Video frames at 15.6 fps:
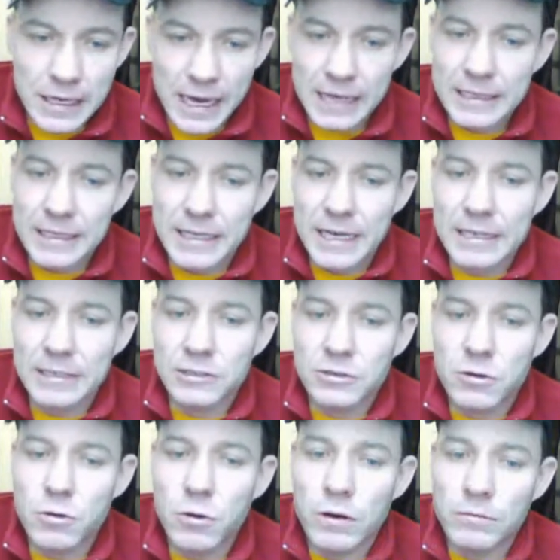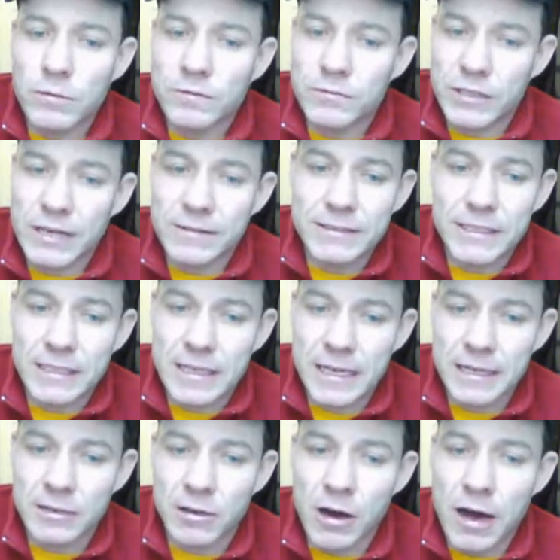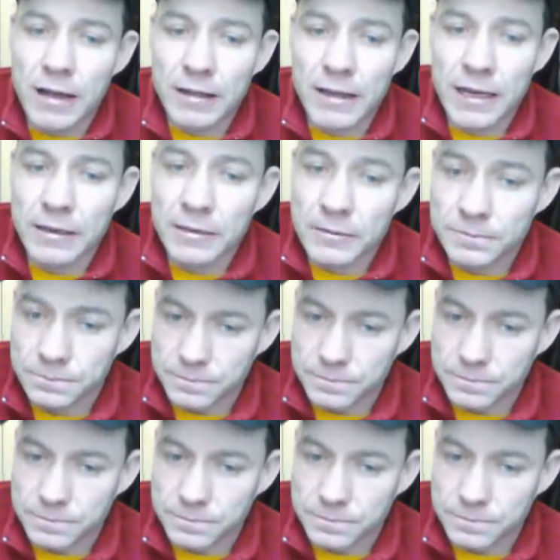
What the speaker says: and the King's Court with Jerry the King Lawler.